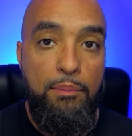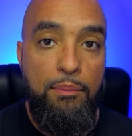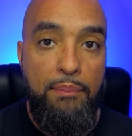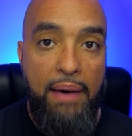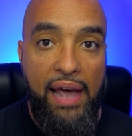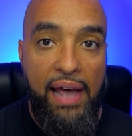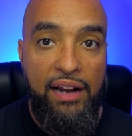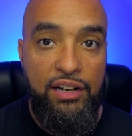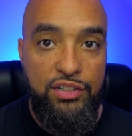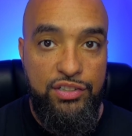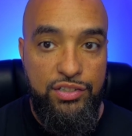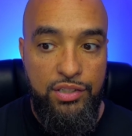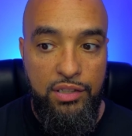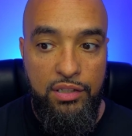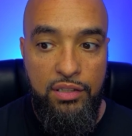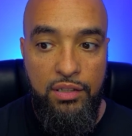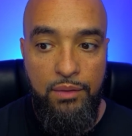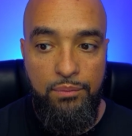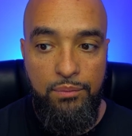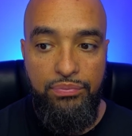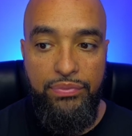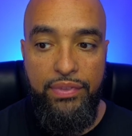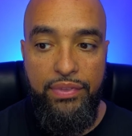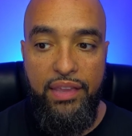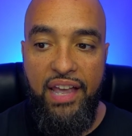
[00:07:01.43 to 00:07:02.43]
manager
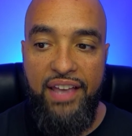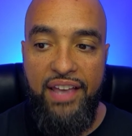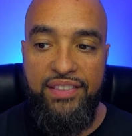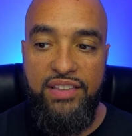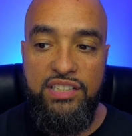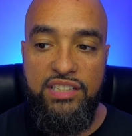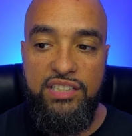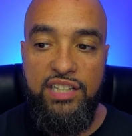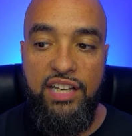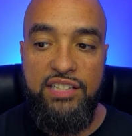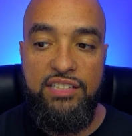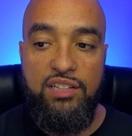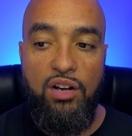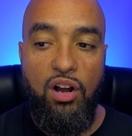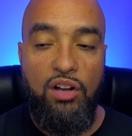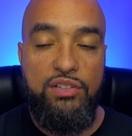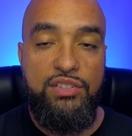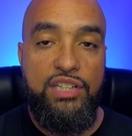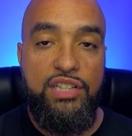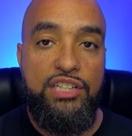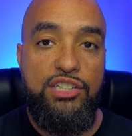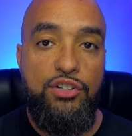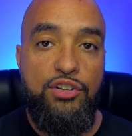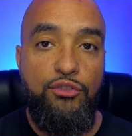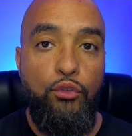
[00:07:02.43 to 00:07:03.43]
and that she has an
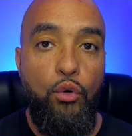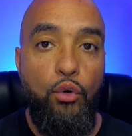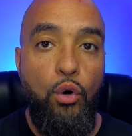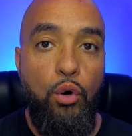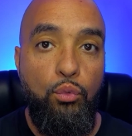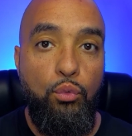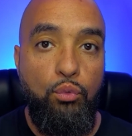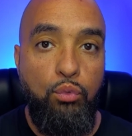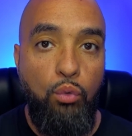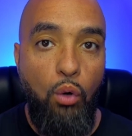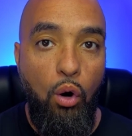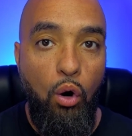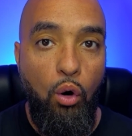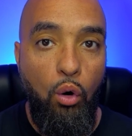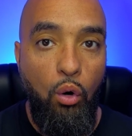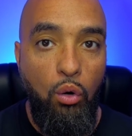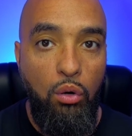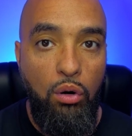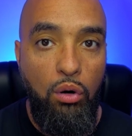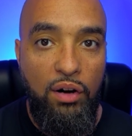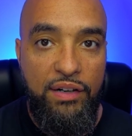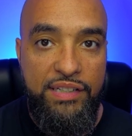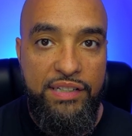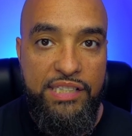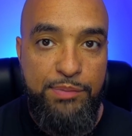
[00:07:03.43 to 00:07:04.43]
audition for a
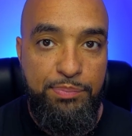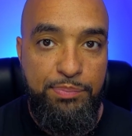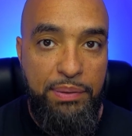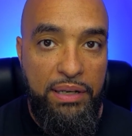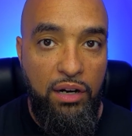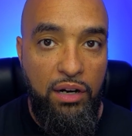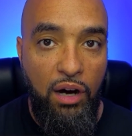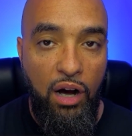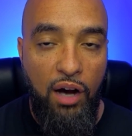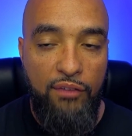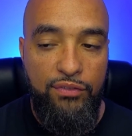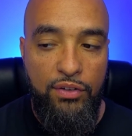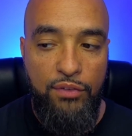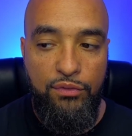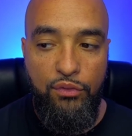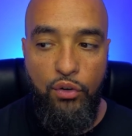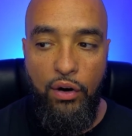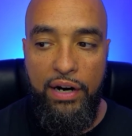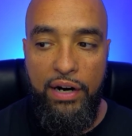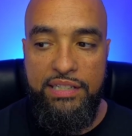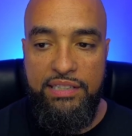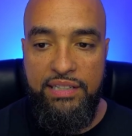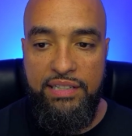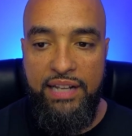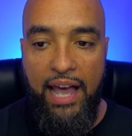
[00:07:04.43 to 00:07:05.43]
role on a spinoff of
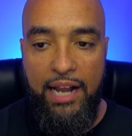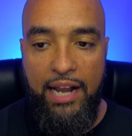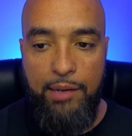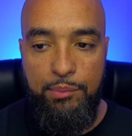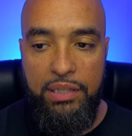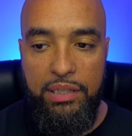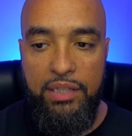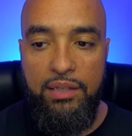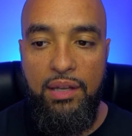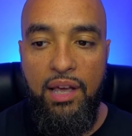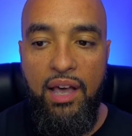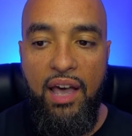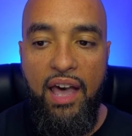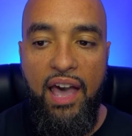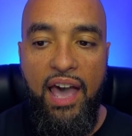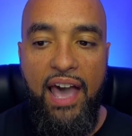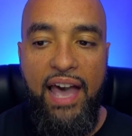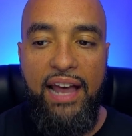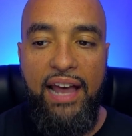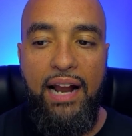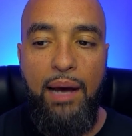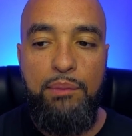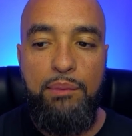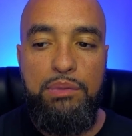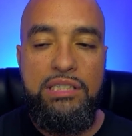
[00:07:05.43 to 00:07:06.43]
Grey's Anatomy.
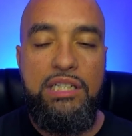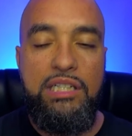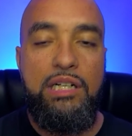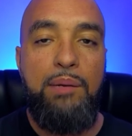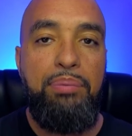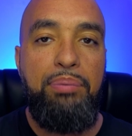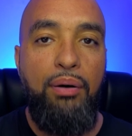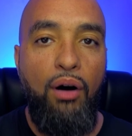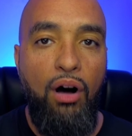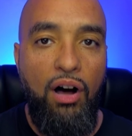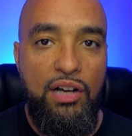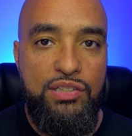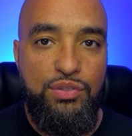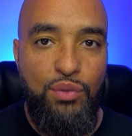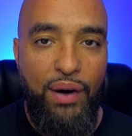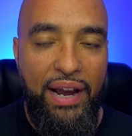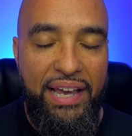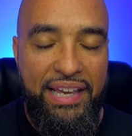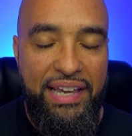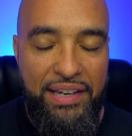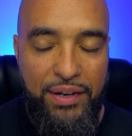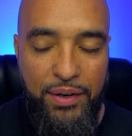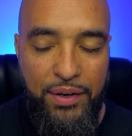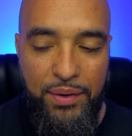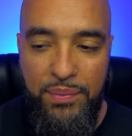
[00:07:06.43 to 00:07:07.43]
And I'm just going to pause
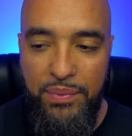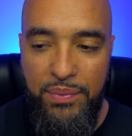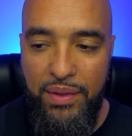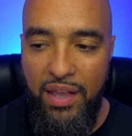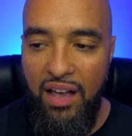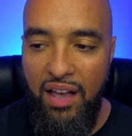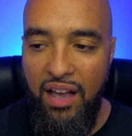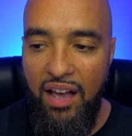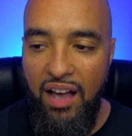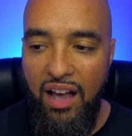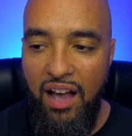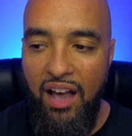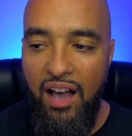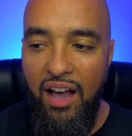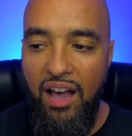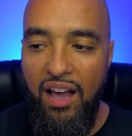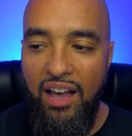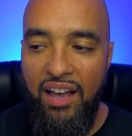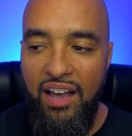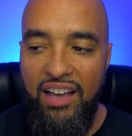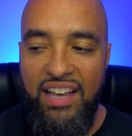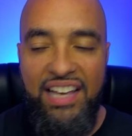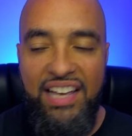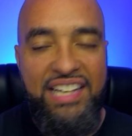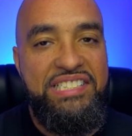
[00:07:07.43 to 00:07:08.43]
right here.
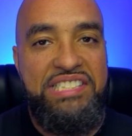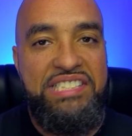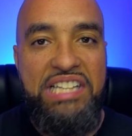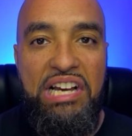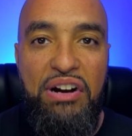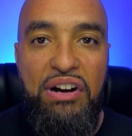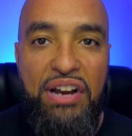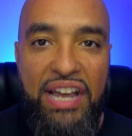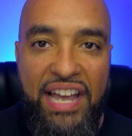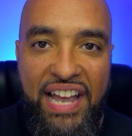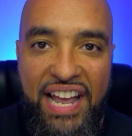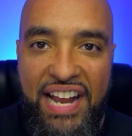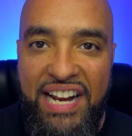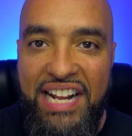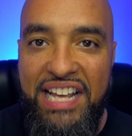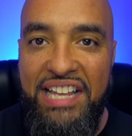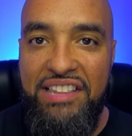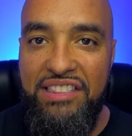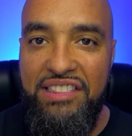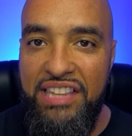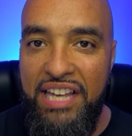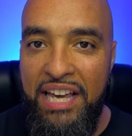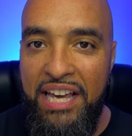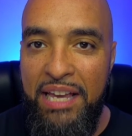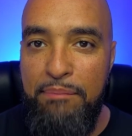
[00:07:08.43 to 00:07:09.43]
Is there
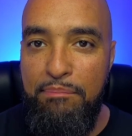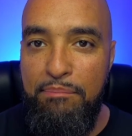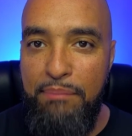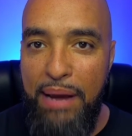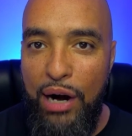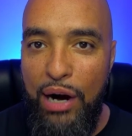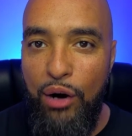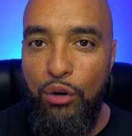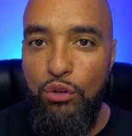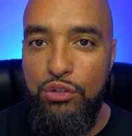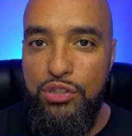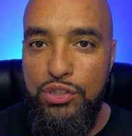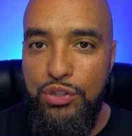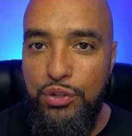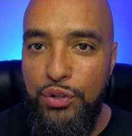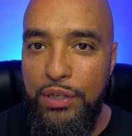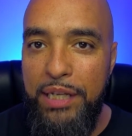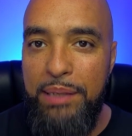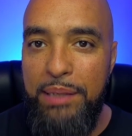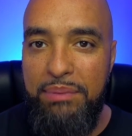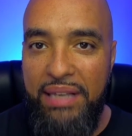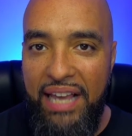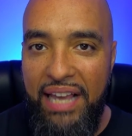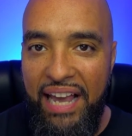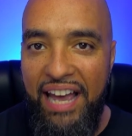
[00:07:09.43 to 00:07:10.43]
anything Meryl
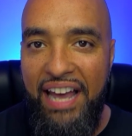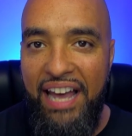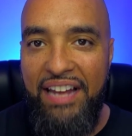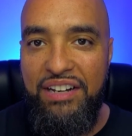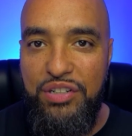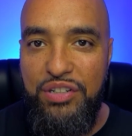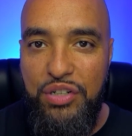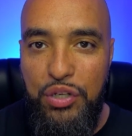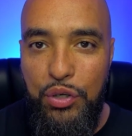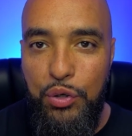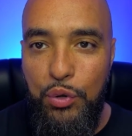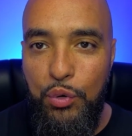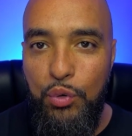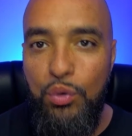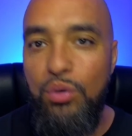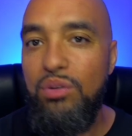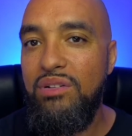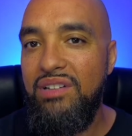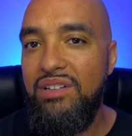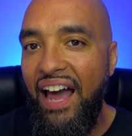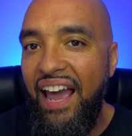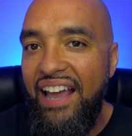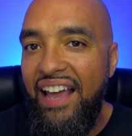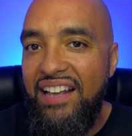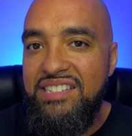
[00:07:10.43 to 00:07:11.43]
Streep can't do?
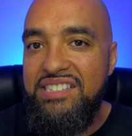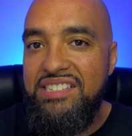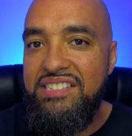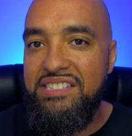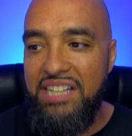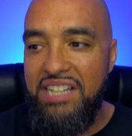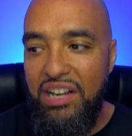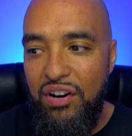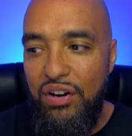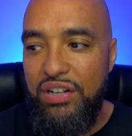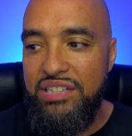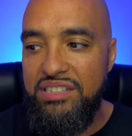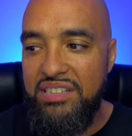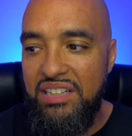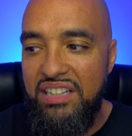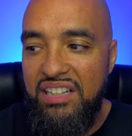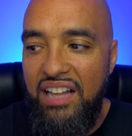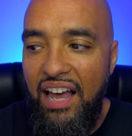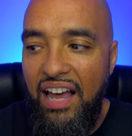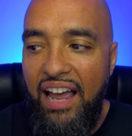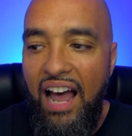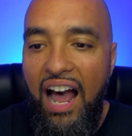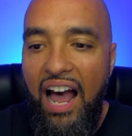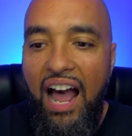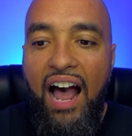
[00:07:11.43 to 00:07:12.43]
Like, seriously,
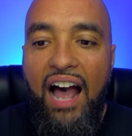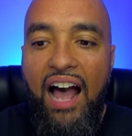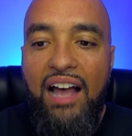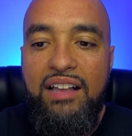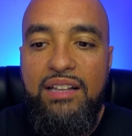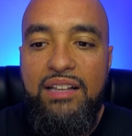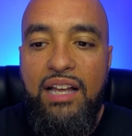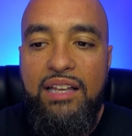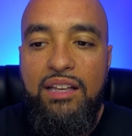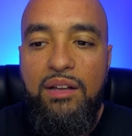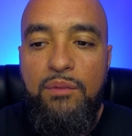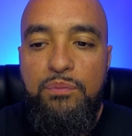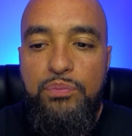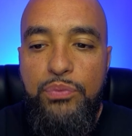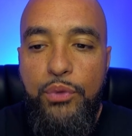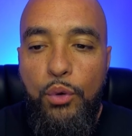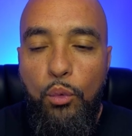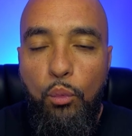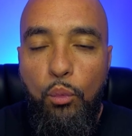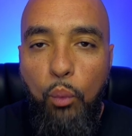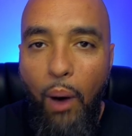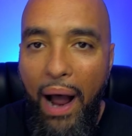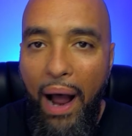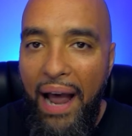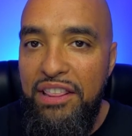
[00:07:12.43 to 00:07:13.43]
like,
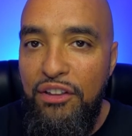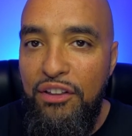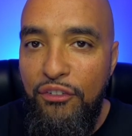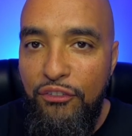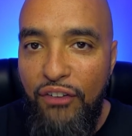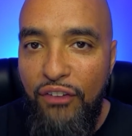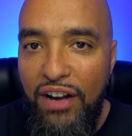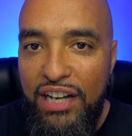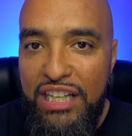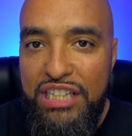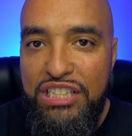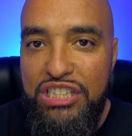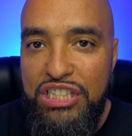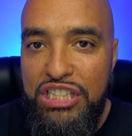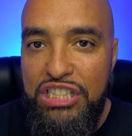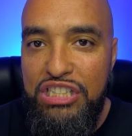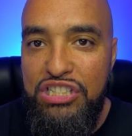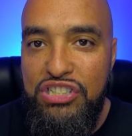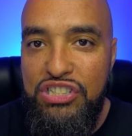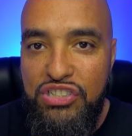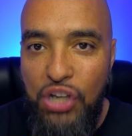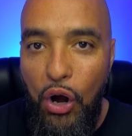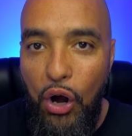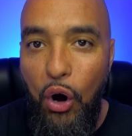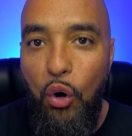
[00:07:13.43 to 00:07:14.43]
why the fuck is she
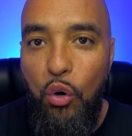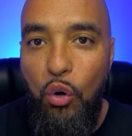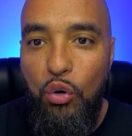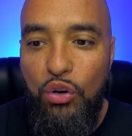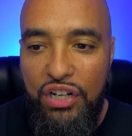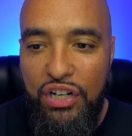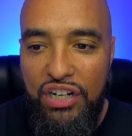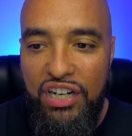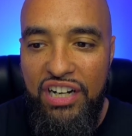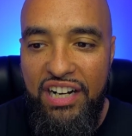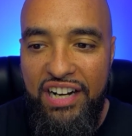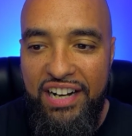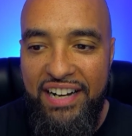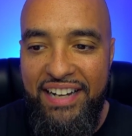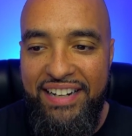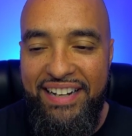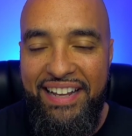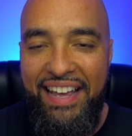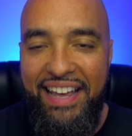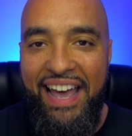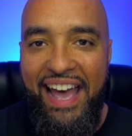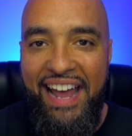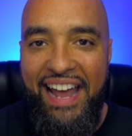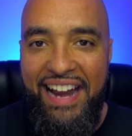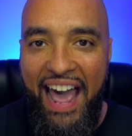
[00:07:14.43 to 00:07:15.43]
so good
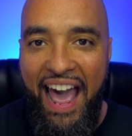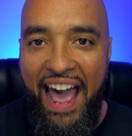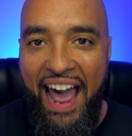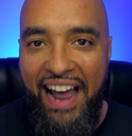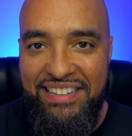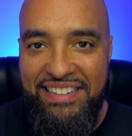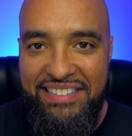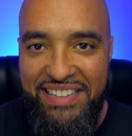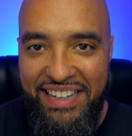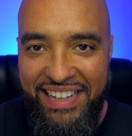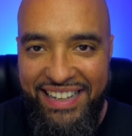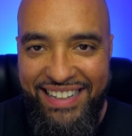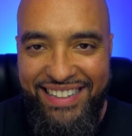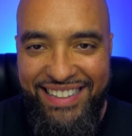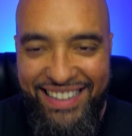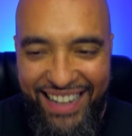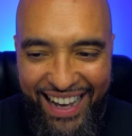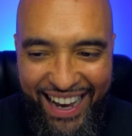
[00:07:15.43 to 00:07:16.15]
at acting?